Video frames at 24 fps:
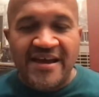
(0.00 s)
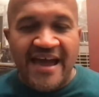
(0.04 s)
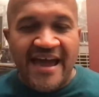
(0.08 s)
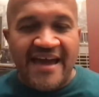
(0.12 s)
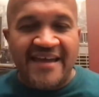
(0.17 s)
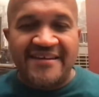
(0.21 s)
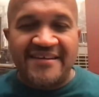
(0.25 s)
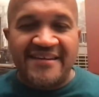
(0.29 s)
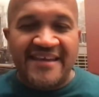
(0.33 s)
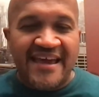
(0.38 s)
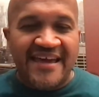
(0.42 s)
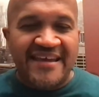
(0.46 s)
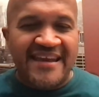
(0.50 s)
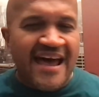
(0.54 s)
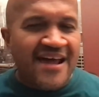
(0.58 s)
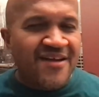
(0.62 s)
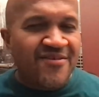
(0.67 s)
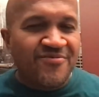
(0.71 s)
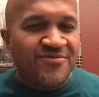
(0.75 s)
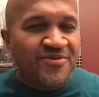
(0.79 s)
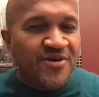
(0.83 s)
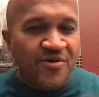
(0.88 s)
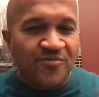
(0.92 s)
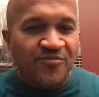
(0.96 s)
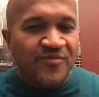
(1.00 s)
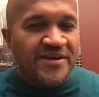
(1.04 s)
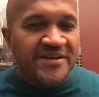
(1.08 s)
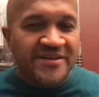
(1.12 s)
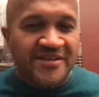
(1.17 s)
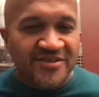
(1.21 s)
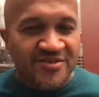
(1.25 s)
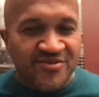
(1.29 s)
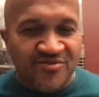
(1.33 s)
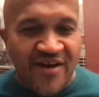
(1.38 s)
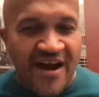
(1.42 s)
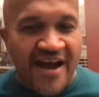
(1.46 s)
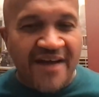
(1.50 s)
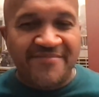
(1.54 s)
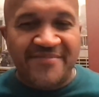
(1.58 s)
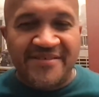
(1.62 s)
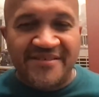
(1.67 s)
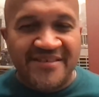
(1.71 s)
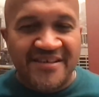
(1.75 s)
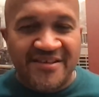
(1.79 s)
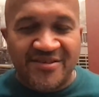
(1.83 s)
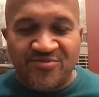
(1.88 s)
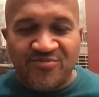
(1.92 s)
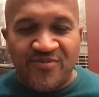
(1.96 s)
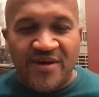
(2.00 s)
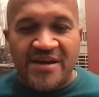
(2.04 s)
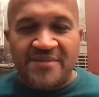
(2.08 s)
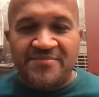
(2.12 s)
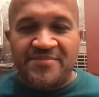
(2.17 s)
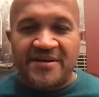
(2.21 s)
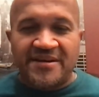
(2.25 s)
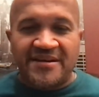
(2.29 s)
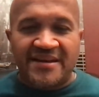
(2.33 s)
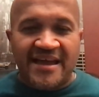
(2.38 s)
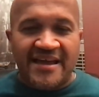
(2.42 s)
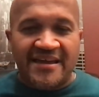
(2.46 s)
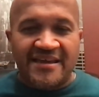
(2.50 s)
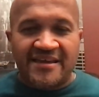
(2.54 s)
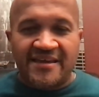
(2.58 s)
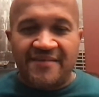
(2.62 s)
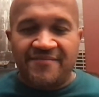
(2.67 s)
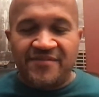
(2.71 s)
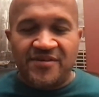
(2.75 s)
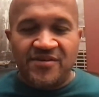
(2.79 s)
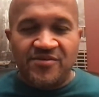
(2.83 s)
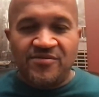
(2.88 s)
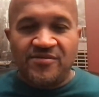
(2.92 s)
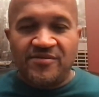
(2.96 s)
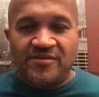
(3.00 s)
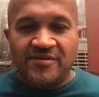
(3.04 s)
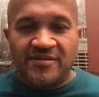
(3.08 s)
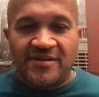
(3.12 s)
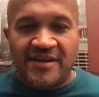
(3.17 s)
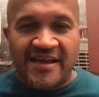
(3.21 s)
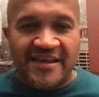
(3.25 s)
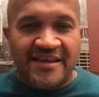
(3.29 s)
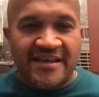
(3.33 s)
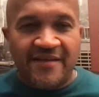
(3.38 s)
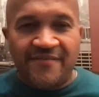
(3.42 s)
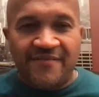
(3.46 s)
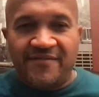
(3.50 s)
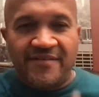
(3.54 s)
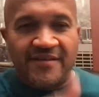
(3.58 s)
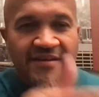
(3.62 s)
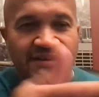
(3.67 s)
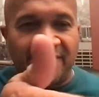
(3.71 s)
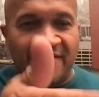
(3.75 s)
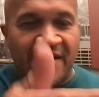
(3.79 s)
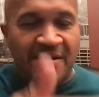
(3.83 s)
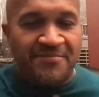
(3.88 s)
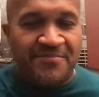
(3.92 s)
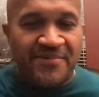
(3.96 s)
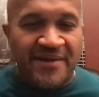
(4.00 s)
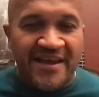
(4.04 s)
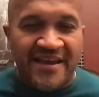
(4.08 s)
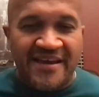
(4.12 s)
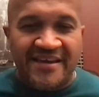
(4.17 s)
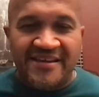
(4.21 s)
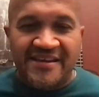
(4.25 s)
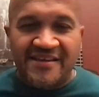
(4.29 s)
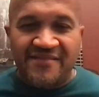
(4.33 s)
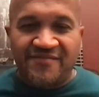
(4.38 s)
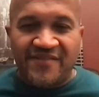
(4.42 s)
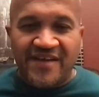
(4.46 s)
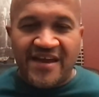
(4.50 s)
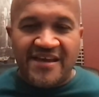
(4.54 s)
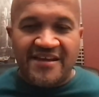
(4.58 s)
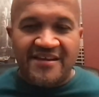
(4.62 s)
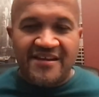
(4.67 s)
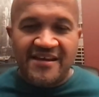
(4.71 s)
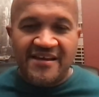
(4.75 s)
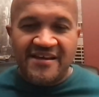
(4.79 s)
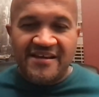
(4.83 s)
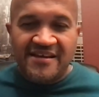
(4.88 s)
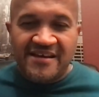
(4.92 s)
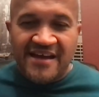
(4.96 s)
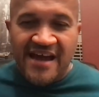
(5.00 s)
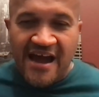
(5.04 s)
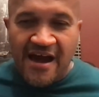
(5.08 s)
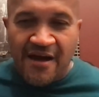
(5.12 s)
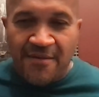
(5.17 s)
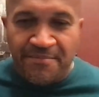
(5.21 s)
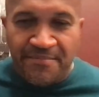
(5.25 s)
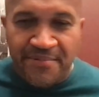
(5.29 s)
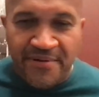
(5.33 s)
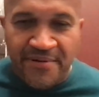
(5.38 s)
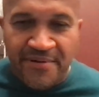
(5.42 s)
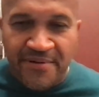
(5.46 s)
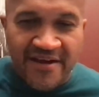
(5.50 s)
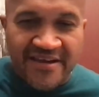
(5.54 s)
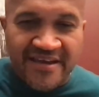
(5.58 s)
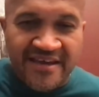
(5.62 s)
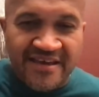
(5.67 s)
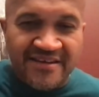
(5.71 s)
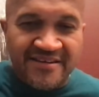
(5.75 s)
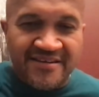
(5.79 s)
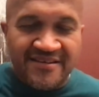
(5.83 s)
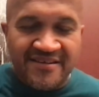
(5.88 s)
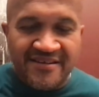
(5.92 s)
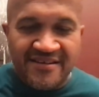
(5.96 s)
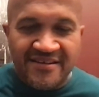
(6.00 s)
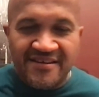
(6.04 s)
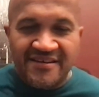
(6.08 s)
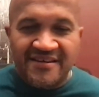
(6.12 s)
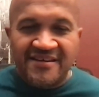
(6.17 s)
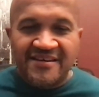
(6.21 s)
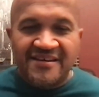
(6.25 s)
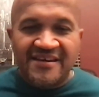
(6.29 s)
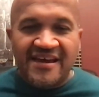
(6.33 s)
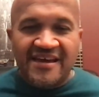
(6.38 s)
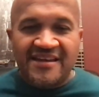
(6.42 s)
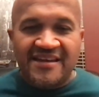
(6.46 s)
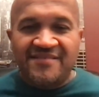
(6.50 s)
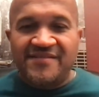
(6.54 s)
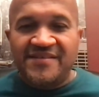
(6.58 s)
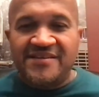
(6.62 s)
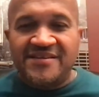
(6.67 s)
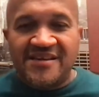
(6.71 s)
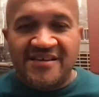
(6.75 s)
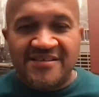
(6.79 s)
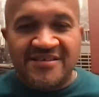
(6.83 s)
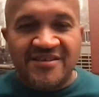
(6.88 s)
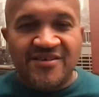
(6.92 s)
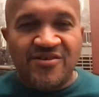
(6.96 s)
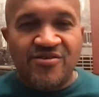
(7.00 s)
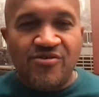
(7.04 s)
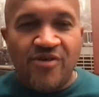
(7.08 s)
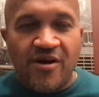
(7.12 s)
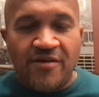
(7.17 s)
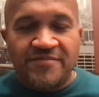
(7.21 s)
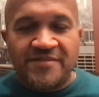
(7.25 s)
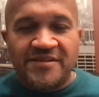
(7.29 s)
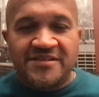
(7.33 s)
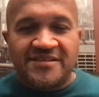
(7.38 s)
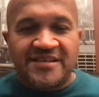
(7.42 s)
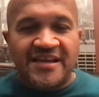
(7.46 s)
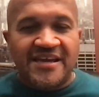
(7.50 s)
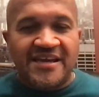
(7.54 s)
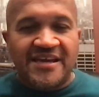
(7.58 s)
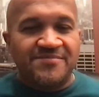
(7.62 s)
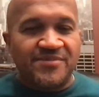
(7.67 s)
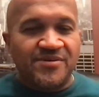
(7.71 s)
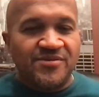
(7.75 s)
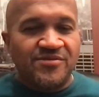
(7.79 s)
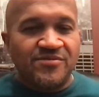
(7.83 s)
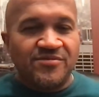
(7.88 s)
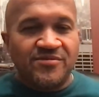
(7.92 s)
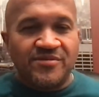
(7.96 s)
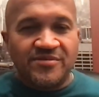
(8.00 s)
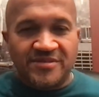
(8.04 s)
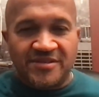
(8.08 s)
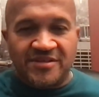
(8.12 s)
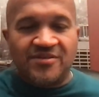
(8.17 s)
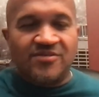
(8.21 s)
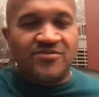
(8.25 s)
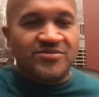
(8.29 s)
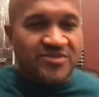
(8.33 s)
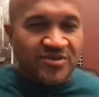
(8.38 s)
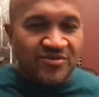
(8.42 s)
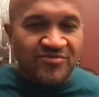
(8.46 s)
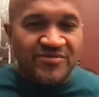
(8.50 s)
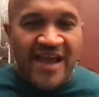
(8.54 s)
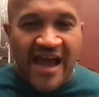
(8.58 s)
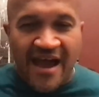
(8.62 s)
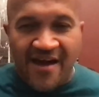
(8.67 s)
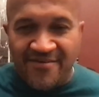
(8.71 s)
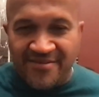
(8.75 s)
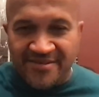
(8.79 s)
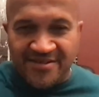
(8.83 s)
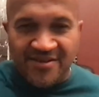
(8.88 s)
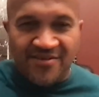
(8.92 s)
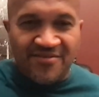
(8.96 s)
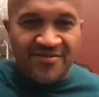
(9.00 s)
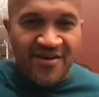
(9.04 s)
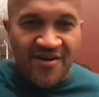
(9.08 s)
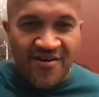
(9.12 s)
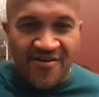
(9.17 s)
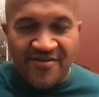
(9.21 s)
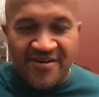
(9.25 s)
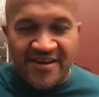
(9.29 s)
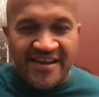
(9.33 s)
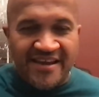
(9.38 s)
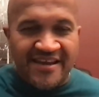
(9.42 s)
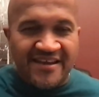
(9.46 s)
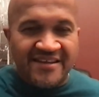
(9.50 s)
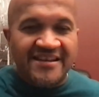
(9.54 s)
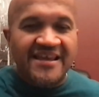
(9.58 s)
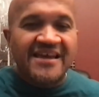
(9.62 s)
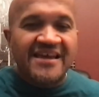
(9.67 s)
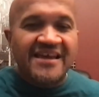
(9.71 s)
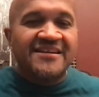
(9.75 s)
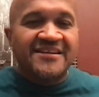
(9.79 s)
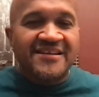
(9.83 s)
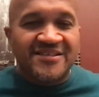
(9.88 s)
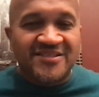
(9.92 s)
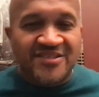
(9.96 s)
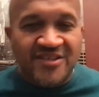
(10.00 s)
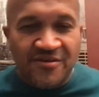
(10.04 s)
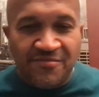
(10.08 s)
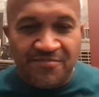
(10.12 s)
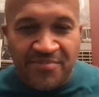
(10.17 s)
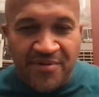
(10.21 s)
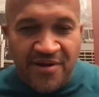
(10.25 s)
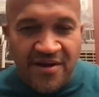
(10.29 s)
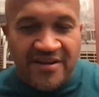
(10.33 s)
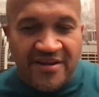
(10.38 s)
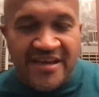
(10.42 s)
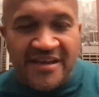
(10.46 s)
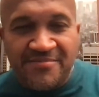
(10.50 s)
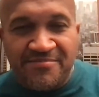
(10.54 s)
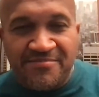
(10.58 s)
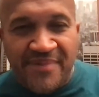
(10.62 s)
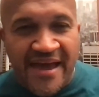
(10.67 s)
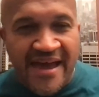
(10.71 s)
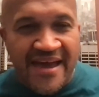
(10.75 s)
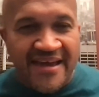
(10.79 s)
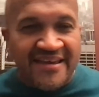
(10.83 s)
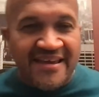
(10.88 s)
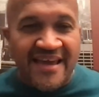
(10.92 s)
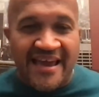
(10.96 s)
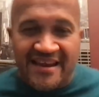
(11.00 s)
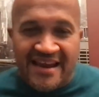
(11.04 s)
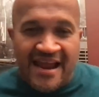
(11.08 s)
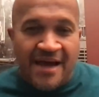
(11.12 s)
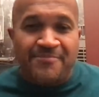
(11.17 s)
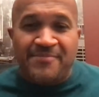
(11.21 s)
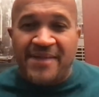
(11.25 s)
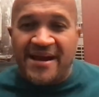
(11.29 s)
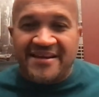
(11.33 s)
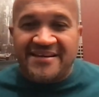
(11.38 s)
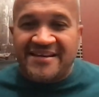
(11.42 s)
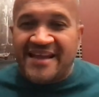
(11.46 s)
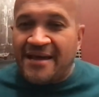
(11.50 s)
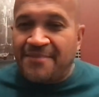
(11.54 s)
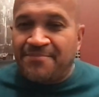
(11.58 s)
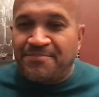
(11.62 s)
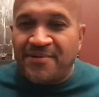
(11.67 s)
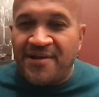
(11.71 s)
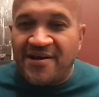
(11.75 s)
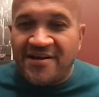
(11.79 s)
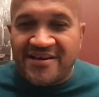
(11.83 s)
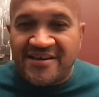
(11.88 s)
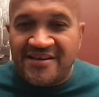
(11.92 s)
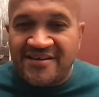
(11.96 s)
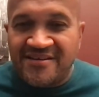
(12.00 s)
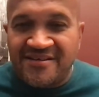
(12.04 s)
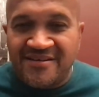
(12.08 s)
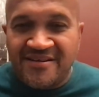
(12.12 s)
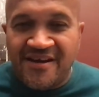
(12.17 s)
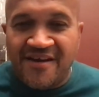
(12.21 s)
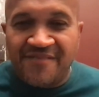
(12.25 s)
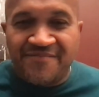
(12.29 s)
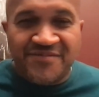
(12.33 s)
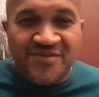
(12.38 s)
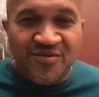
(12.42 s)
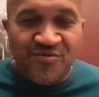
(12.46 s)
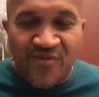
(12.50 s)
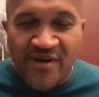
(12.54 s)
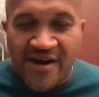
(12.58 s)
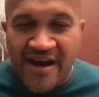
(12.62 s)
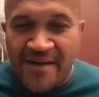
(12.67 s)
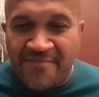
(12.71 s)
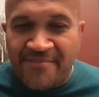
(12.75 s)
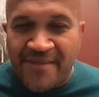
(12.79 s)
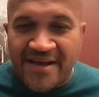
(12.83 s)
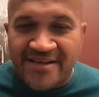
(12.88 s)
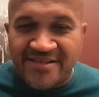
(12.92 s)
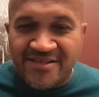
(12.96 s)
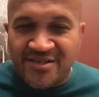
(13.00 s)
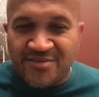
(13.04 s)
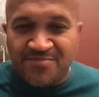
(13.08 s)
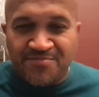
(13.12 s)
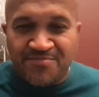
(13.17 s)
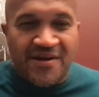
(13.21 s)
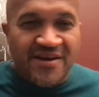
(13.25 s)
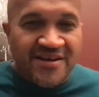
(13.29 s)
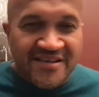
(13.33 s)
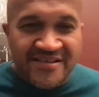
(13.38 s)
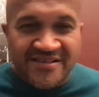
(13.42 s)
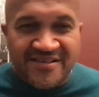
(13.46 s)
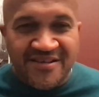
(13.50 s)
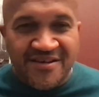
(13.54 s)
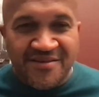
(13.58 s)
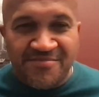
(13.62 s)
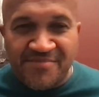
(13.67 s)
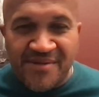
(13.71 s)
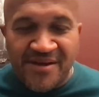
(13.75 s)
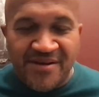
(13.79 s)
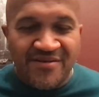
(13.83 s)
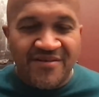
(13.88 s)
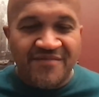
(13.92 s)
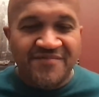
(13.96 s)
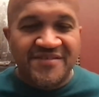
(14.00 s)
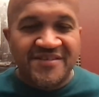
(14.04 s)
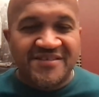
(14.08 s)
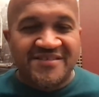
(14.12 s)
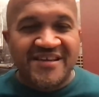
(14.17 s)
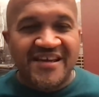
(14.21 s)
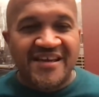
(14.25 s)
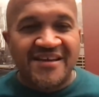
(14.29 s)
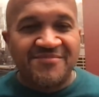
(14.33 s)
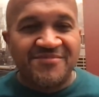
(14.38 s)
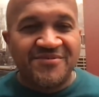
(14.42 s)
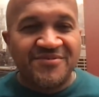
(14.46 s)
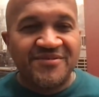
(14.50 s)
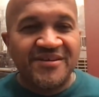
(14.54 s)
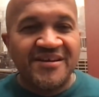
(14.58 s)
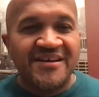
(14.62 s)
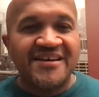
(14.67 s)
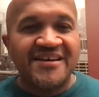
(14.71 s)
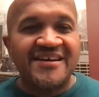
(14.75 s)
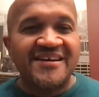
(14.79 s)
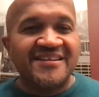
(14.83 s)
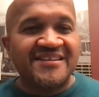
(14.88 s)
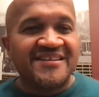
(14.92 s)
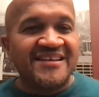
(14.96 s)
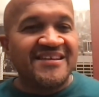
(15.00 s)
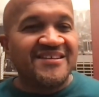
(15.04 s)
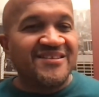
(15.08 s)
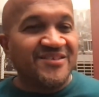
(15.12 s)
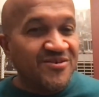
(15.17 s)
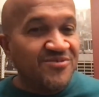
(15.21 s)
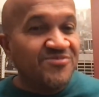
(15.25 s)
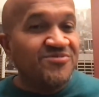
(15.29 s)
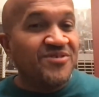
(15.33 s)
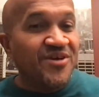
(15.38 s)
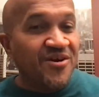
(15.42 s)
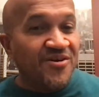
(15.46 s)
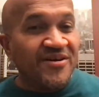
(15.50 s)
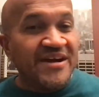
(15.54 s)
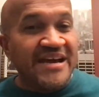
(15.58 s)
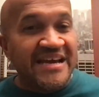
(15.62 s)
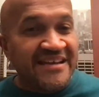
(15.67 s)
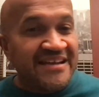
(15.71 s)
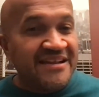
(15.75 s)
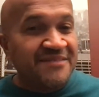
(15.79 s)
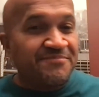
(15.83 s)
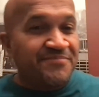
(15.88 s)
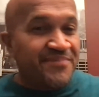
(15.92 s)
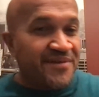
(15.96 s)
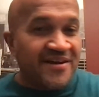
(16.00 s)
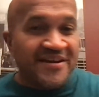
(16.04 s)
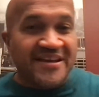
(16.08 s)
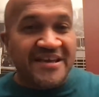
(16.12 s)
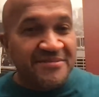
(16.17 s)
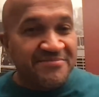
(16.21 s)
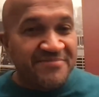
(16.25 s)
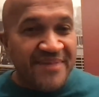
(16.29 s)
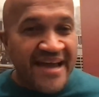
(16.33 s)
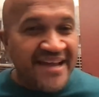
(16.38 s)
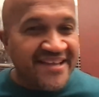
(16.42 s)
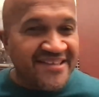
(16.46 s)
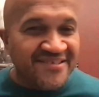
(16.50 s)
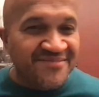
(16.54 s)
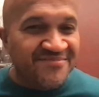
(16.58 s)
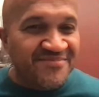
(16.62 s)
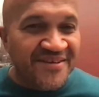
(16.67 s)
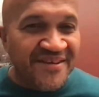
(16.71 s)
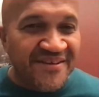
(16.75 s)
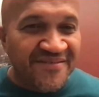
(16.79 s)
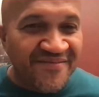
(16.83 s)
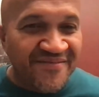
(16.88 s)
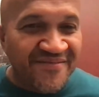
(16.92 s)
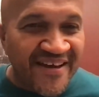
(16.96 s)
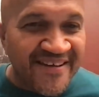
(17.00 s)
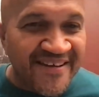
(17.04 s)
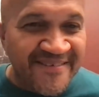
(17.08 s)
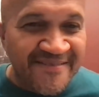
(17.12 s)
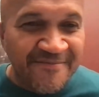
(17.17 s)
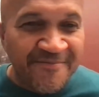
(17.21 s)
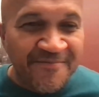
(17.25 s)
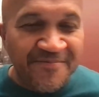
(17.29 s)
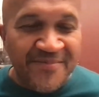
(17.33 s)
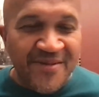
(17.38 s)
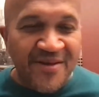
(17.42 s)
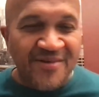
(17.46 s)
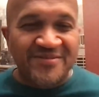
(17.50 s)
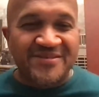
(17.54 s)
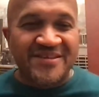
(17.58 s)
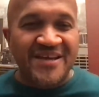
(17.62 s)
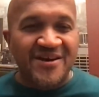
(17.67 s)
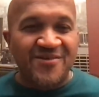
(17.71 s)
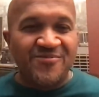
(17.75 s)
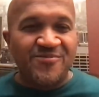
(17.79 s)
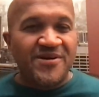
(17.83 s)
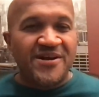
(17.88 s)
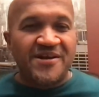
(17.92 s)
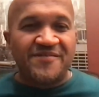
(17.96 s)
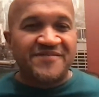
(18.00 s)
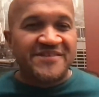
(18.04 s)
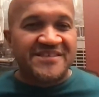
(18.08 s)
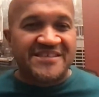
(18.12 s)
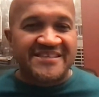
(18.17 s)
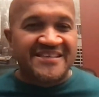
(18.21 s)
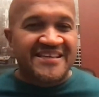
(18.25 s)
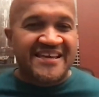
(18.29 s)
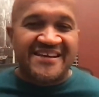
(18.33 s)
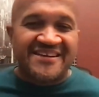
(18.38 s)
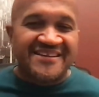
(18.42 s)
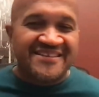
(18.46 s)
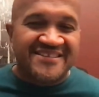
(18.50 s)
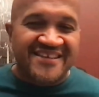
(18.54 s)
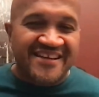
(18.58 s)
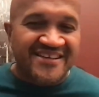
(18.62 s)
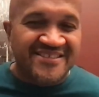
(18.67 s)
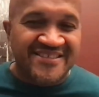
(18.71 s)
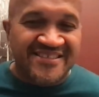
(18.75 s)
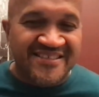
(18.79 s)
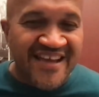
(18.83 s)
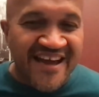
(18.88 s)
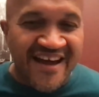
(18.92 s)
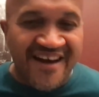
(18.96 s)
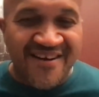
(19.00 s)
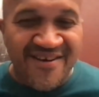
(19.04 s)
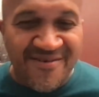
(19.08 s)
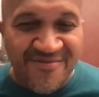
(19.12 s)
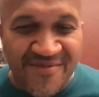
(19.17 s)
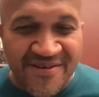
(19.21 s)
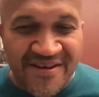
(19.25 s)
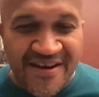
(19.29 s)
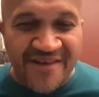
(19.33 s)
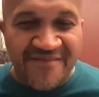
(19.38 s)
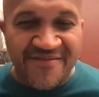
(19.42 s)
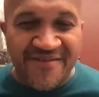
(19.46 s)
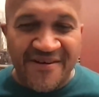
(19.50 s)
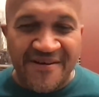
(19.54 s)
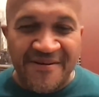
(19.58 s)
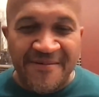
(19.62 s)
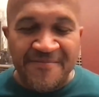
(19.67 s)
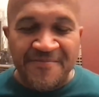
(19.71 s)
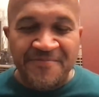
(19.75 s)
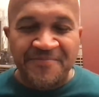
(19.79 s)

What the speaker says: and I don't know if we described it this way, but like if I'm playing Yvette, I'll pluck it, and if it doesn't go off the table, so now it's on her end, and she'll pluck it back. And I might not pluck it enough to where I might just pluck it to the middle of the table. Then you go ahead and pluck it back to me, Yvette, until one of us get a touchdown or whatever.